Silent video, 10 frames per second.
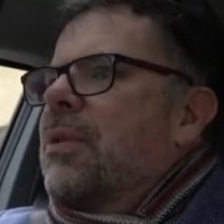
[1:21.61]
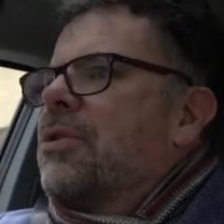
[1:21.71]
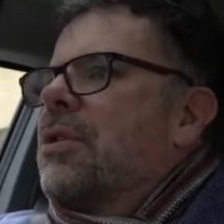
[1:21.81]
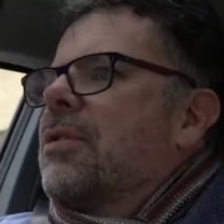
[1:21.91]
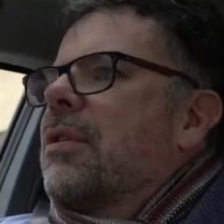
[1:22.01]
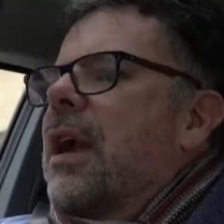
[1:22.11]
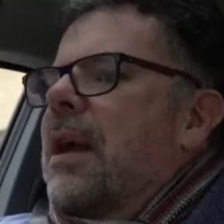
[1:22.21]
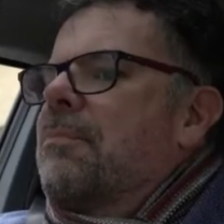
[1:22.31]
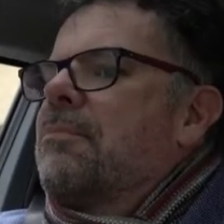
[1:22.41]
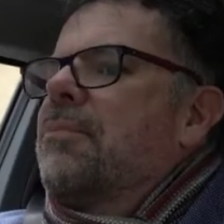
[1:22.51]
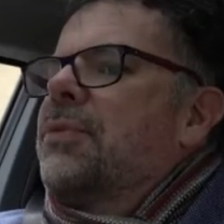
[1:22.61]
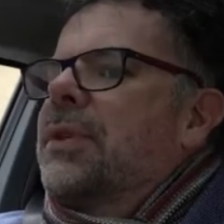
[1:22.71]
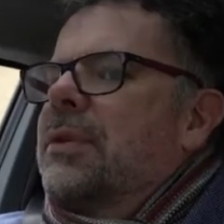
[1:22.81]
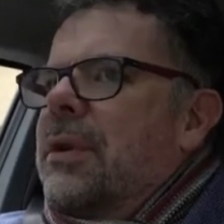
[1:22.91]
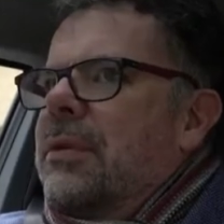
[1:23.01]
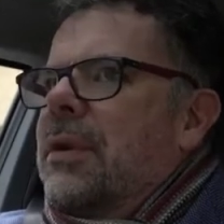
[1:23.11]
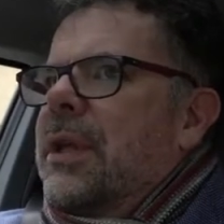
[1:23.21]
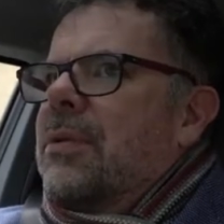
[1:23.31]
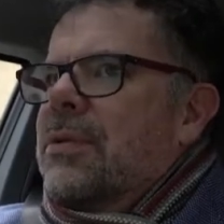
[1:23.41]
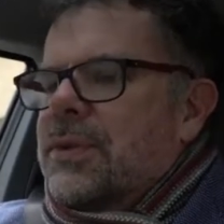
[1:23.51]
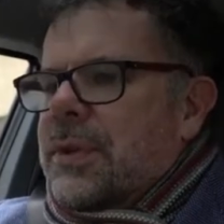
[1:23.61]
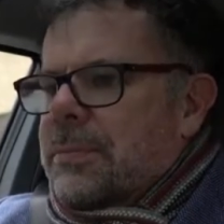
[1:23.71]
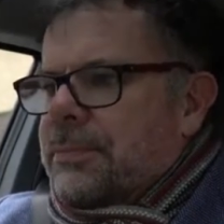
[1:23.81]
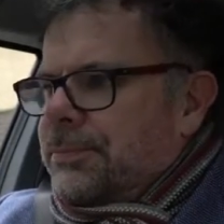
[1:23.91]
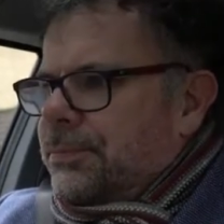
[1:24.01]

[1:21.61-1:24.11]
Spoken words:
which is absolutely awesome,